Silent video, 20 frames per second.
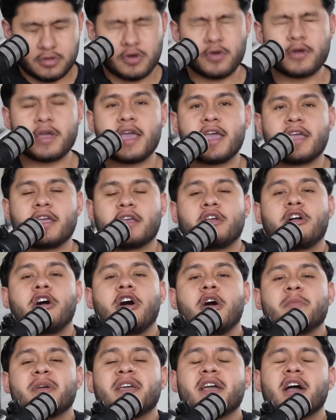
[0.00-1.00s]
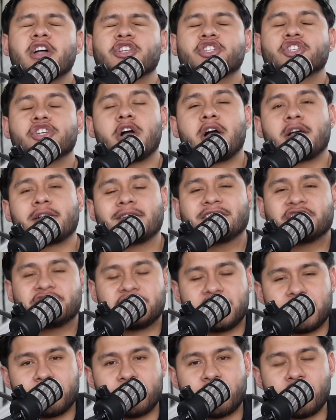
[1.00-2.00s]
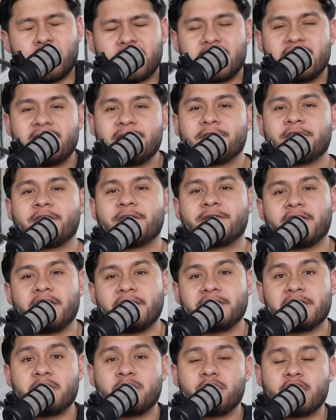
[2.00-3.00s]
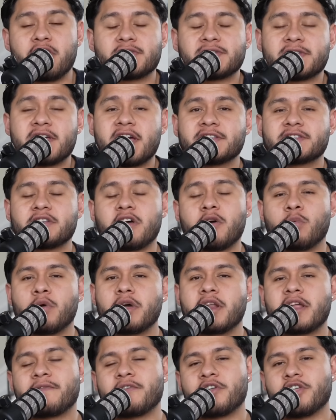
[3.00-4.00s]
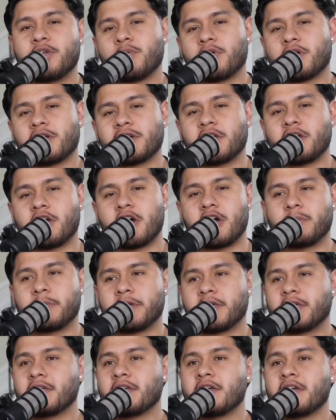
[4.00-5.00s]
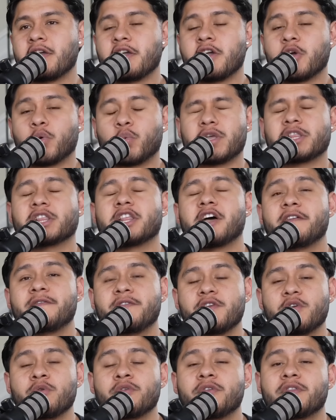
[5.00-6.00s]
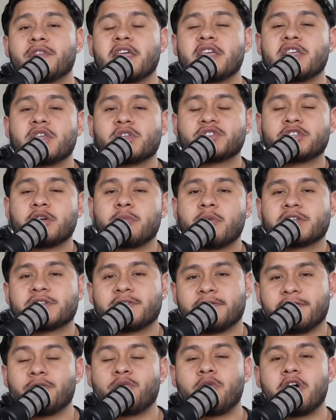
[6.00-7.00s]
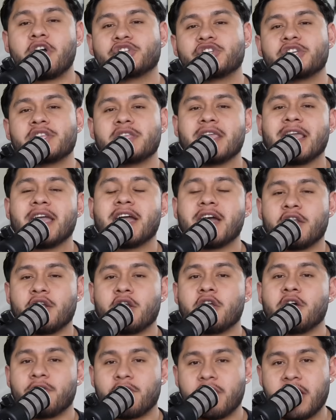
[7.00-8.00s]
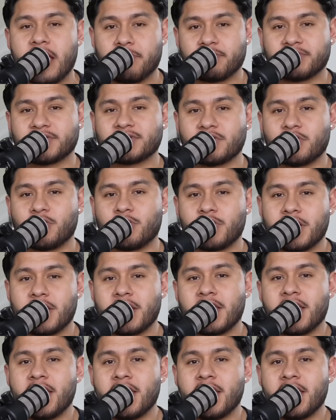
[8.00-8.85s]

Okay, comment a chocolate chip cookie for 50 bucks, guys, on whatever you were gonna comment. We love you. Thank you so much for watching yet another episode.